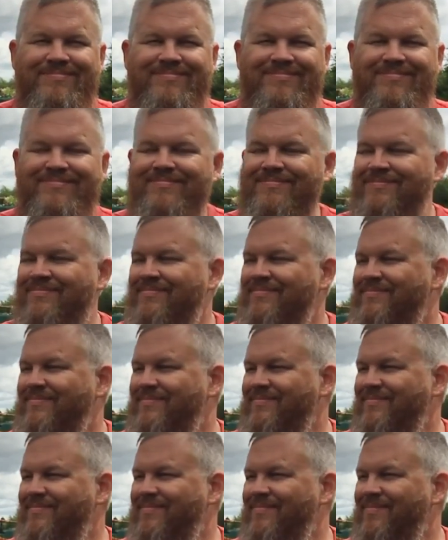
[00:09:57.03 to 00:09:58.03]

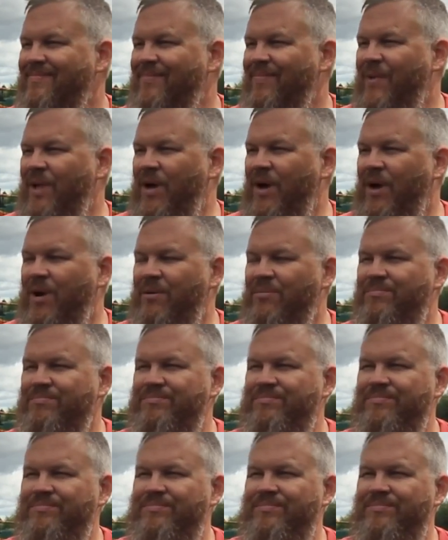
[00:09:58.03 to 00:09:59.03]

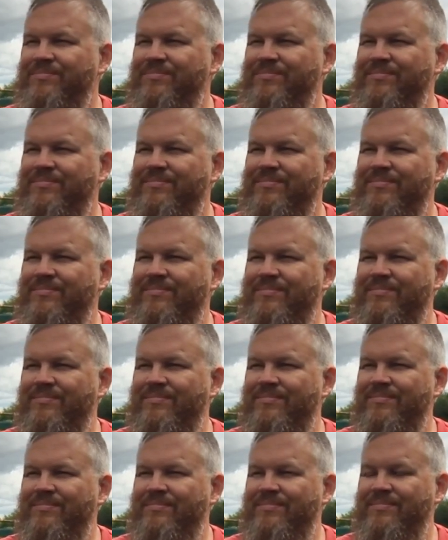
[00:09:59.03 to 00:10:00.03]

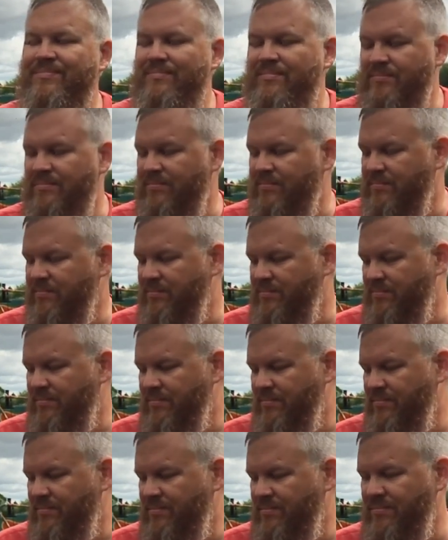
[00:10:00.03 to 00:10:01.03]

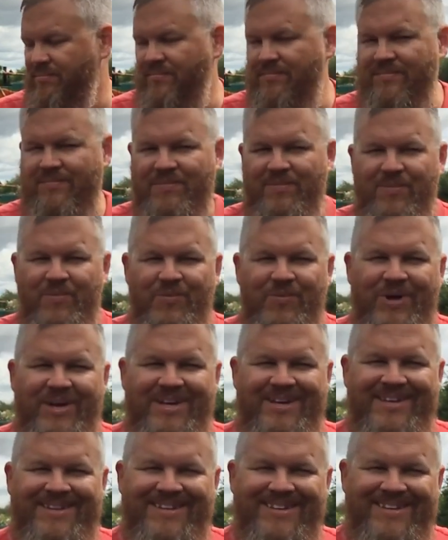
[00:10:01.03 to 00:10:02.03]

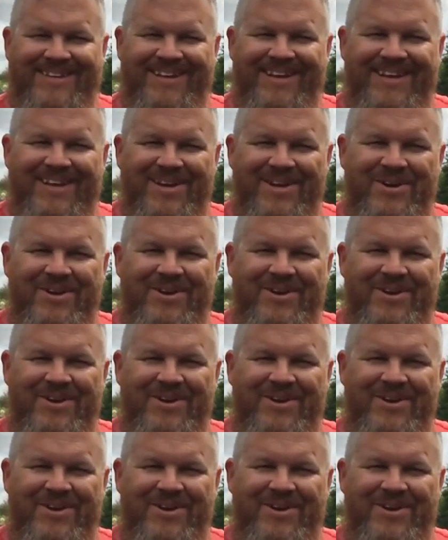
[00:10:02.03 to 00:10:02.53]
[no speech]